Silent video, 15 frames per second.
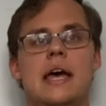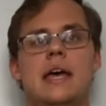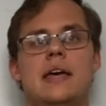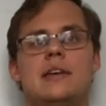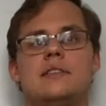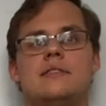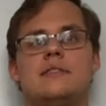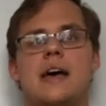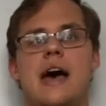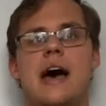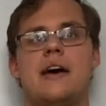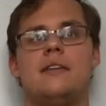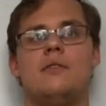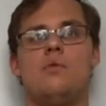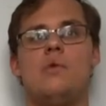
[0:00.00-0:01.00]
is
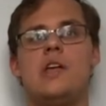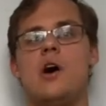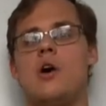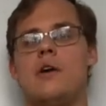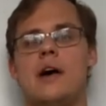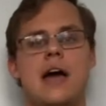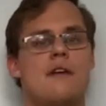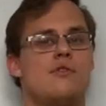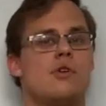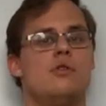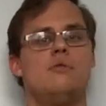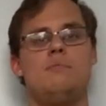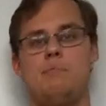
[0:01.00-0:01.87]
that we all have our own